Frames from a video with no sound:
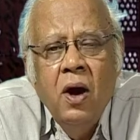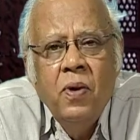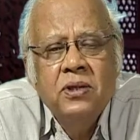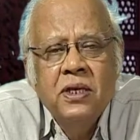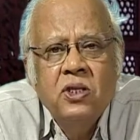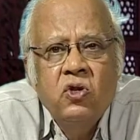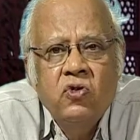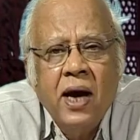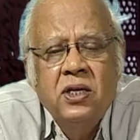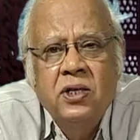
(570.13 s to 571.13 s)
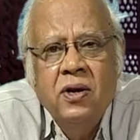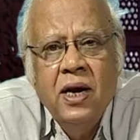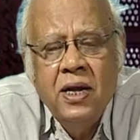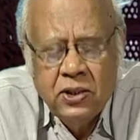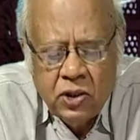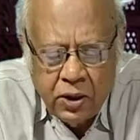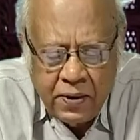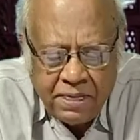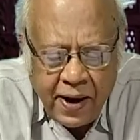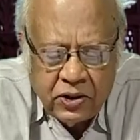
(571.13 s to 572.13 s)
was a structuralist or the
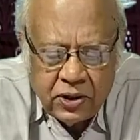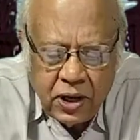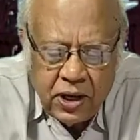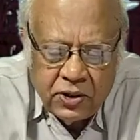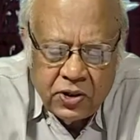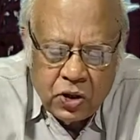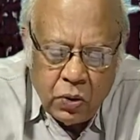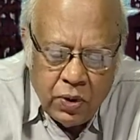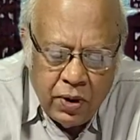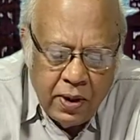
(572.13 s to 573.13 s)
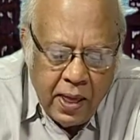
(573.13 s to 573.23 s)
functionalist school.